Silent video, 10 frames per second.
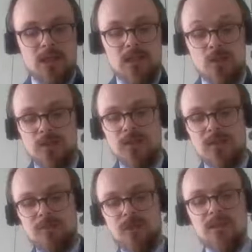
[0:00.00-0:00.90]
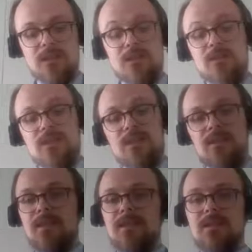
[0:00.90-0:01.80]
So it is pretty evident
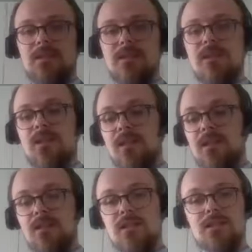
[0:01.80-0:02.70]
that this challenge,